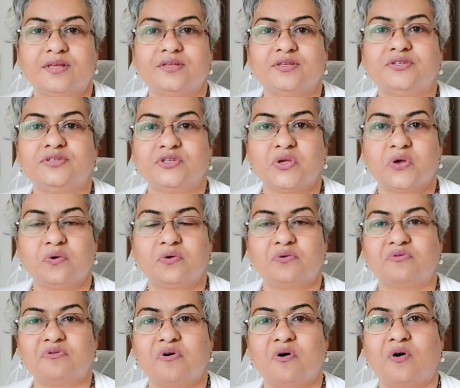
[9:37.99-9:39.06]

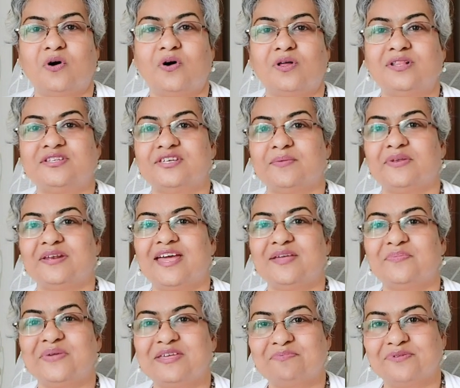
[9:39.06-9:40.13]
So all
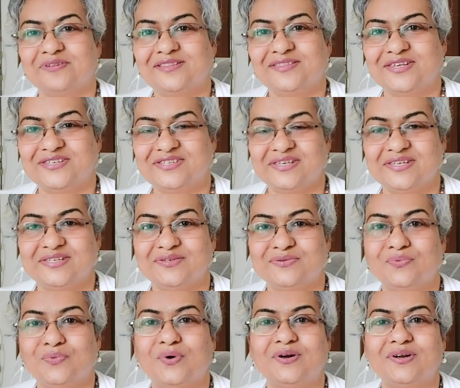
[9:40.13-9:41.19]
Gemini people, this
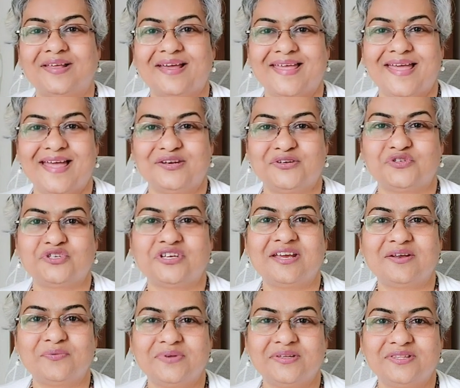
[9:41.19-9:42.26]
is what I had to
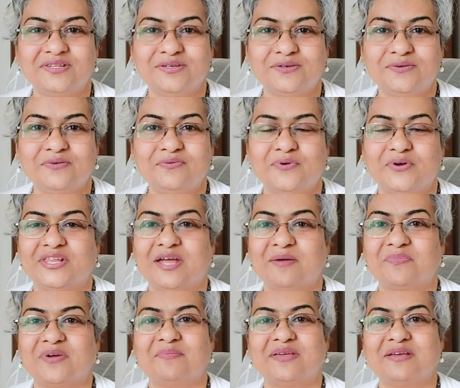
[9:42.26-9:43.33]
share with you for the
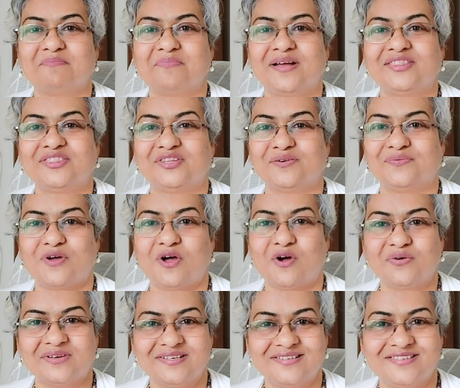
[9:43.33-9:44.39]
upcoming month of
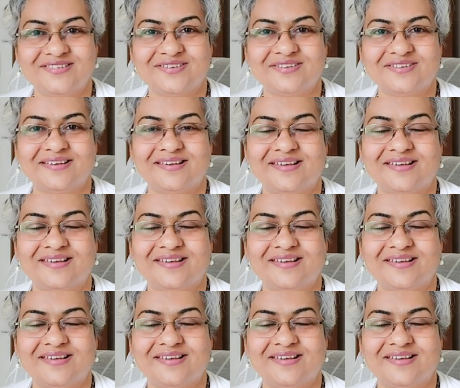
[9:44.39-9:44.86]
August.